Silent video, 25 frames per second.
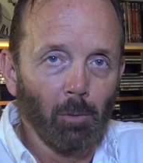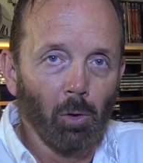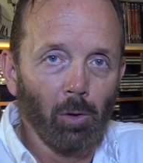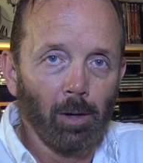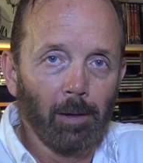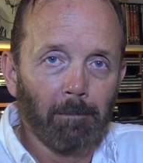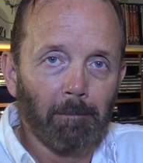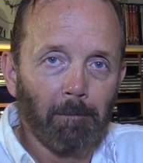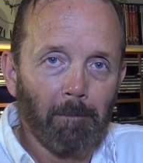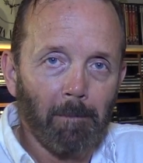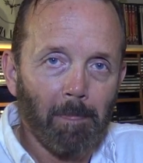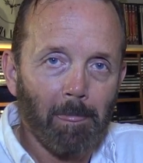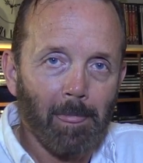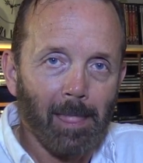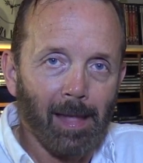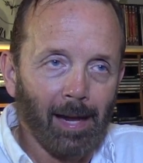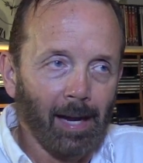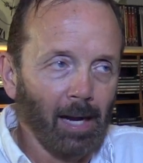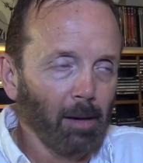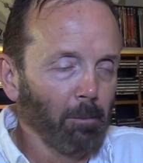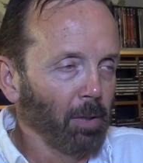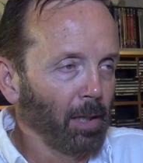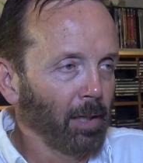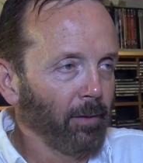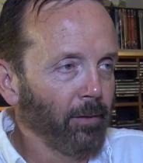morning, and
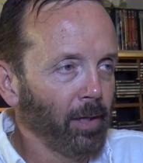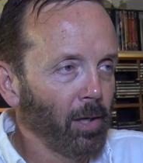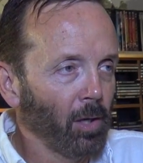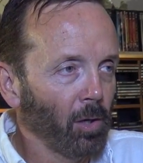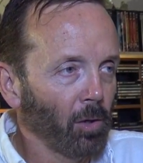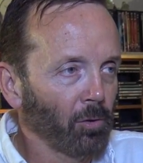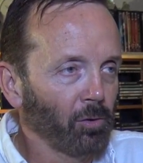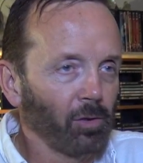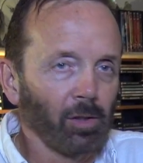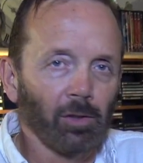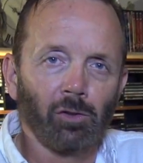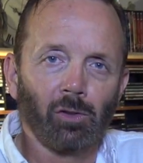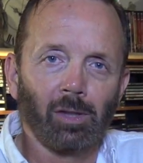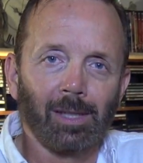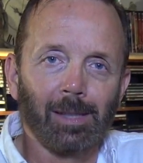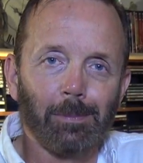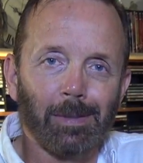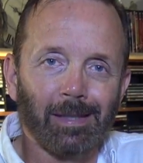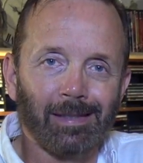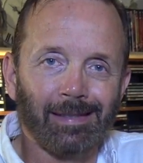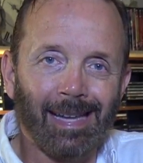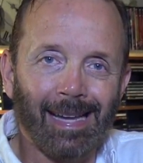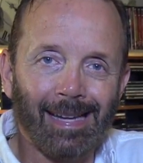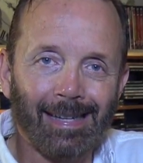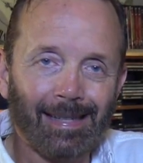I believe he goes to sleep
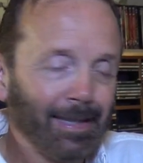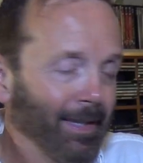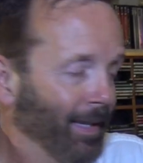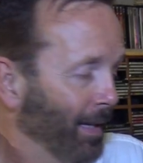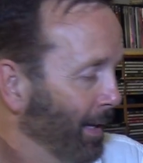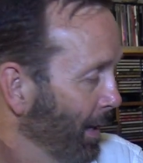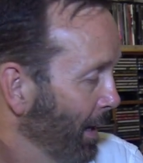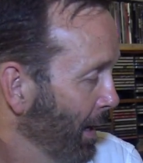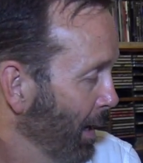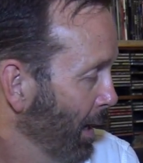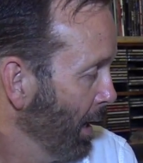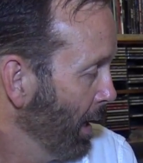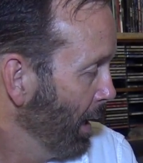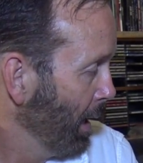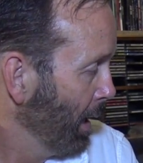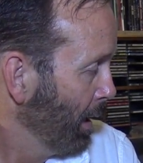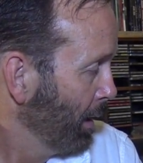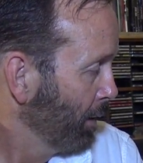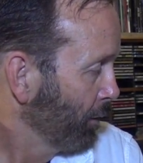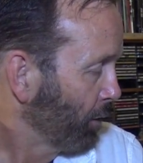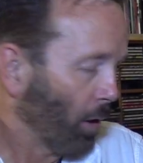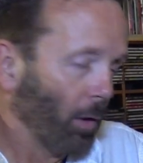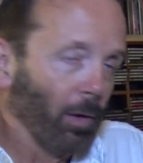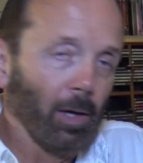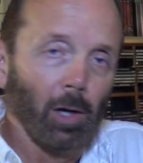at 10.
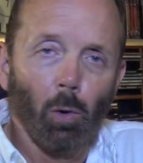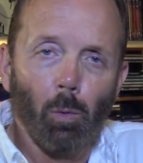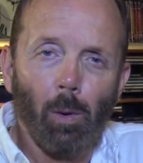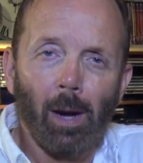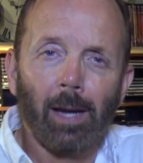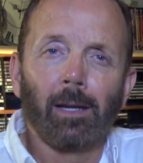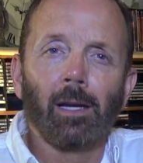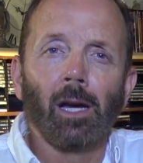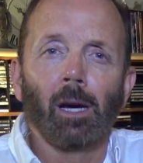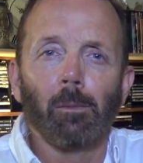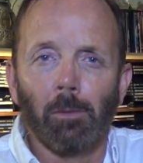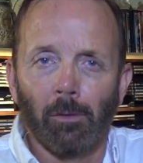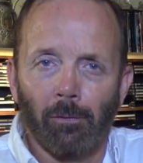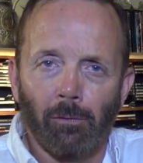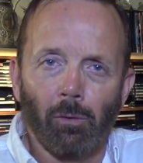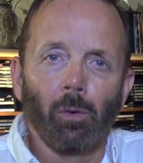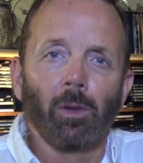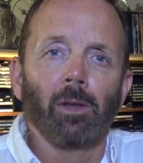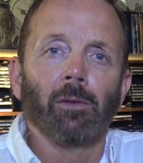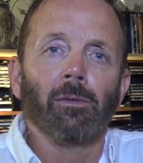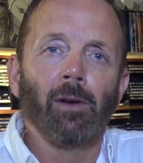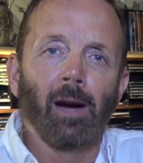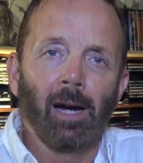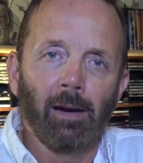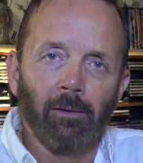So he'll wake up before
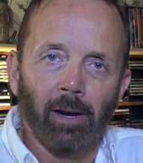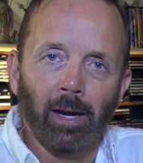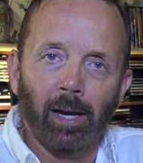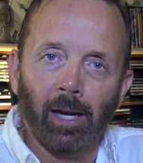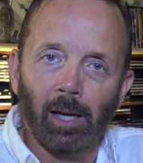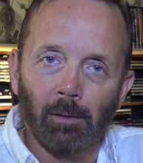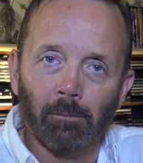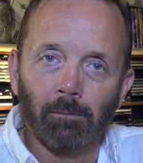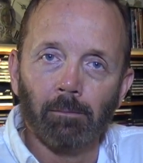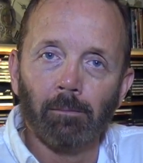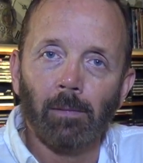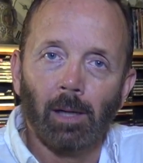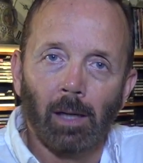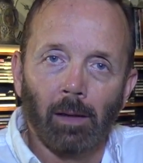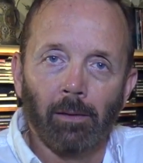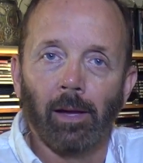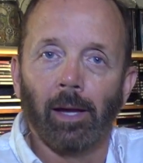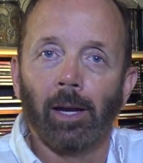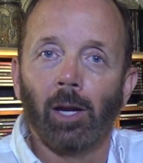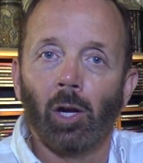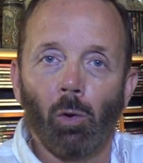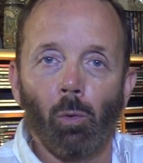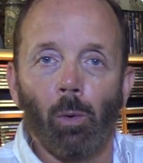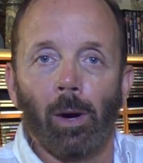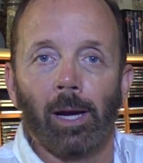the 5 a.m., and
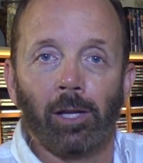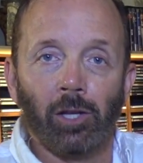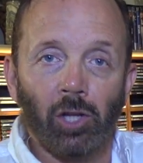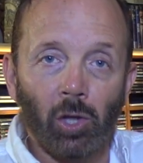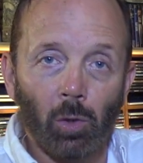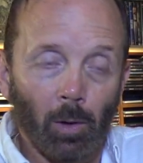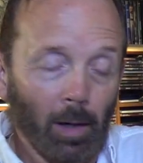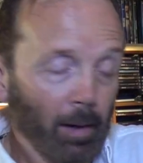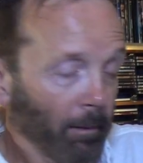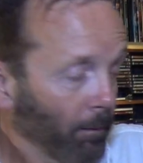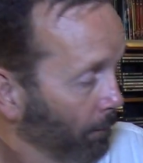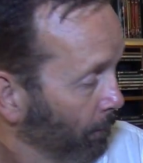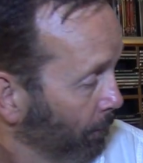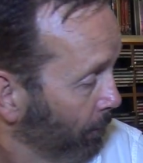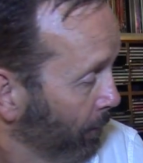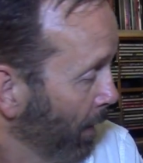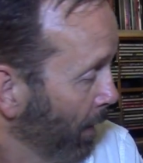then he'll wake you up.